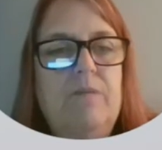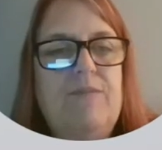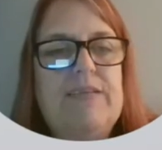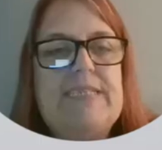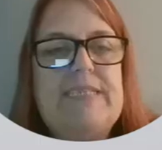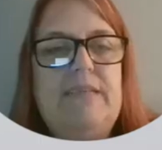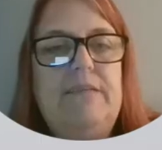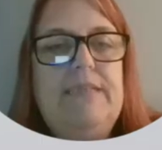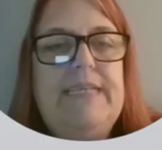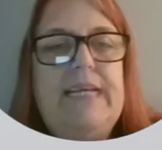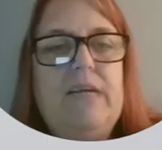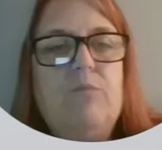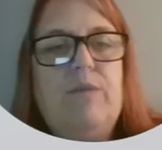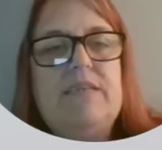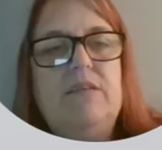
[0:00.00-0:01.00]

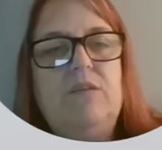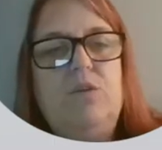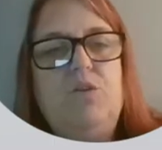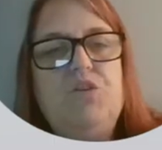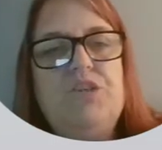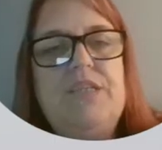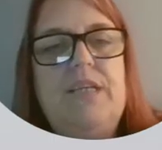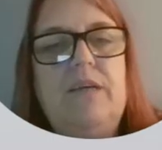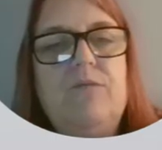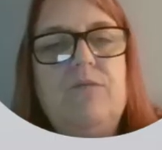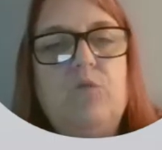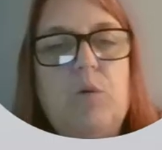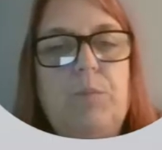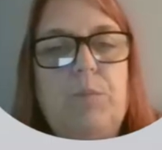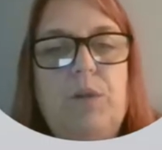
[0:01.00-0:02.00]
facilitate resolution
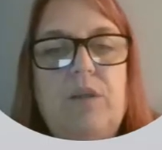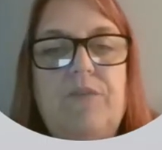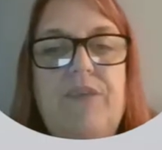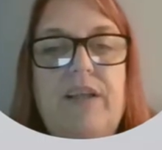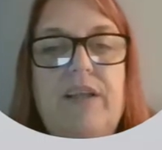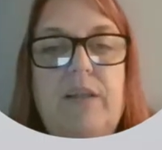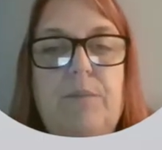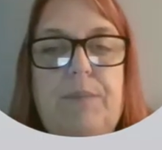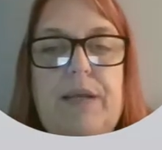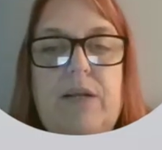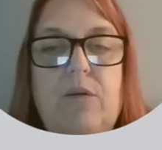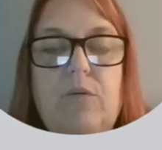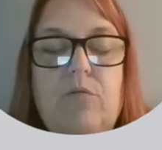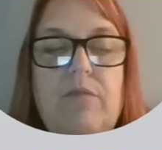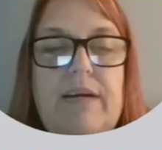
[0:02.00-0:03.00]
of normal
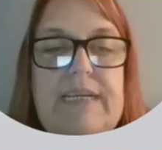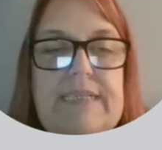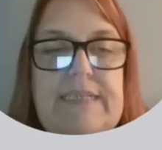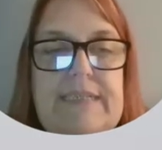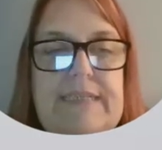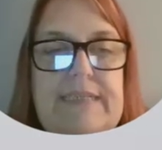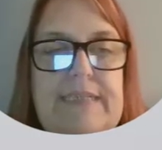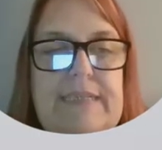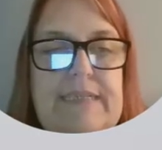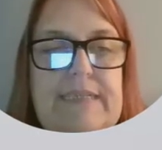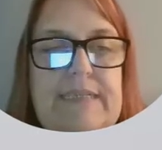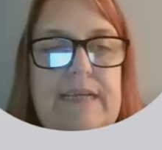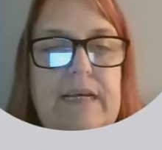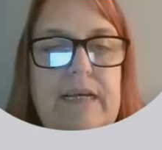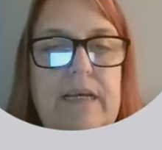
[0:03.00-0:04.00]
developmental crises,